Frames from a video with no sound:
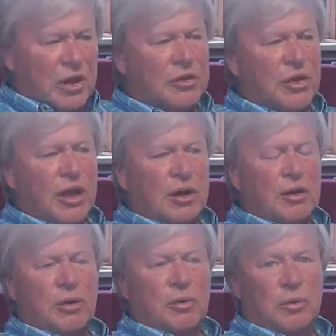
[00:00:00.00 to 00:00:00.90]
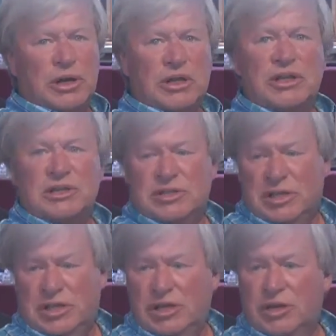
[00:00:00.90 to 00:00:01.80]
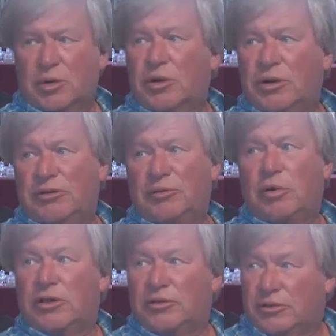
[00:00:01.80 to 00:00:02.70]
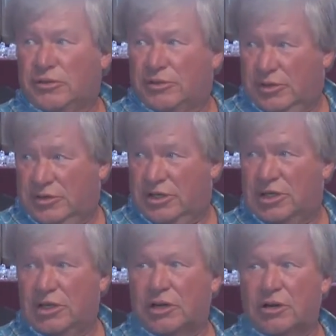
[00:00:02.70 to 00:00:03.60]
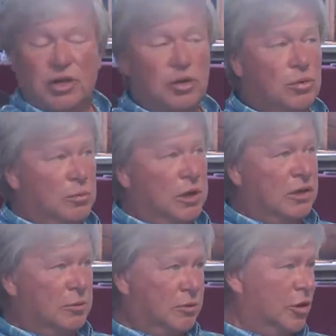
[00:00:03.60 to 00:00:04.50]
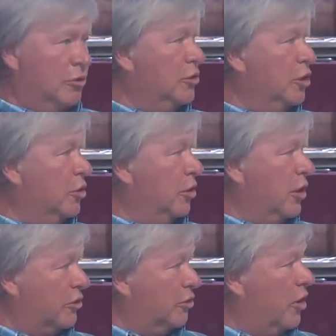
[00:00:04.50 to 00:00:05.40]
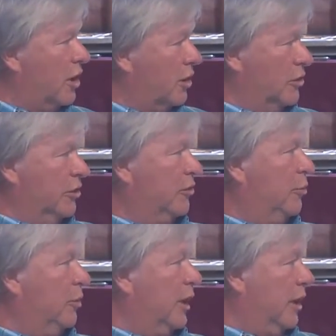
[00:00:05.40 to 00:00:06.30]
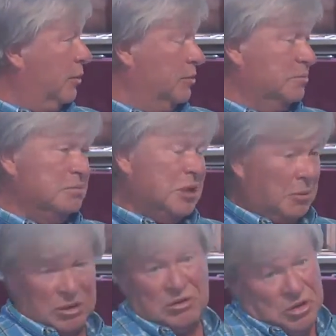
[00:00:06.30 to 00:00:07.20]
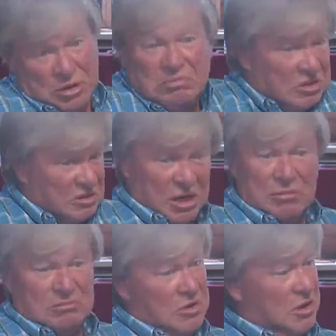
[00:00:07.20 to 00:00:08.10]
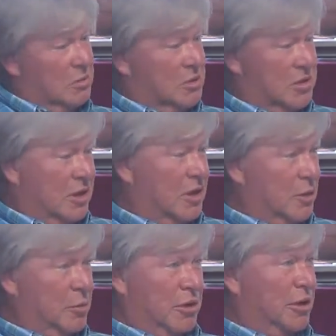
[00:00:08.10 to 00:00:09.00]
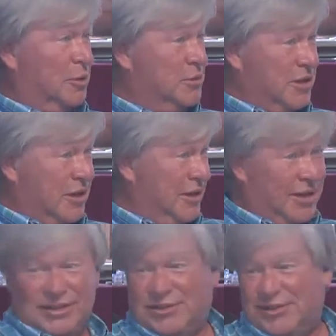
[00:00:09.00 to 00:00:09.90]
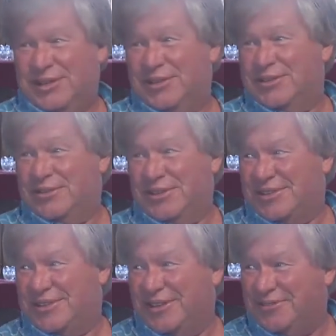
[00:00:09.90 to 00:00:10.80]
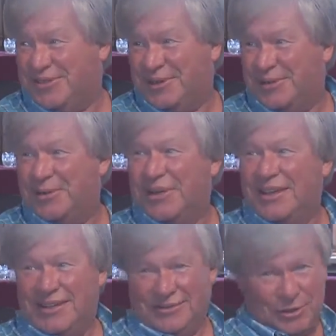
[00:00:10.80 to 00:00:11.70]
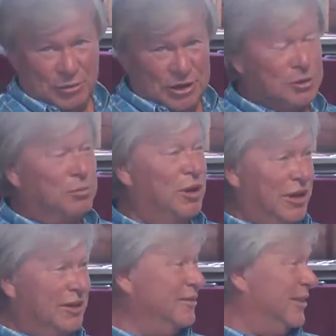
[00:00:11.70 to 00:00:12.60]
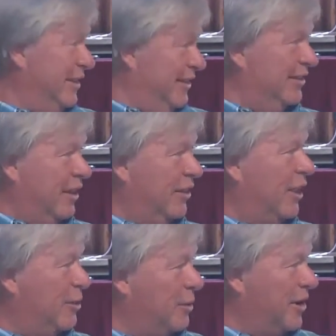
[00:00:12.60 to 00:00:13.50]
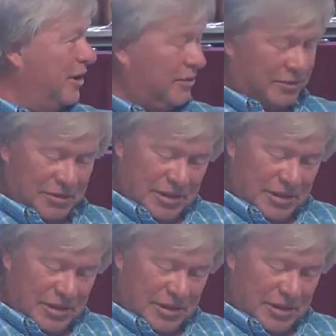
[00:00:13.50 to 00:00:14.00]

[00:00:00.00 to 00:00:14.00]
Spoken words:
that when he's here, when his presence is here, he will make himself known electronically somehow." I'm like, good, because I'm numb as they come when it comes to any extrasensory stuff, so if he makes it blatant, then that works.